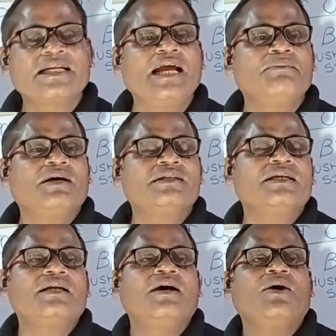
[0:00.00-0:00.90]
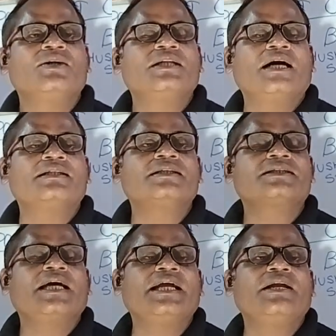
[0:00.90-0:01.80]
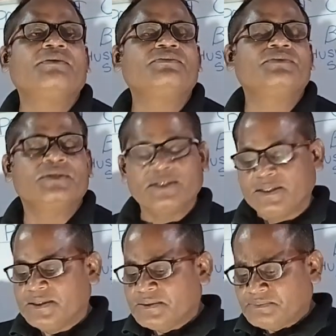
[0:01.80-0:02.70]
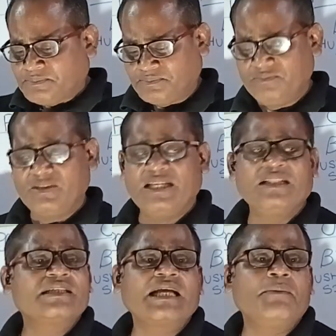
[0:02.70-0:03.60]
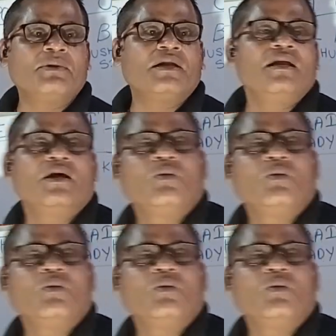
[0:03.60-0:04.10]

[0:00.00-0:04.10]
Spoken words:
grandmother on the other side in the temple,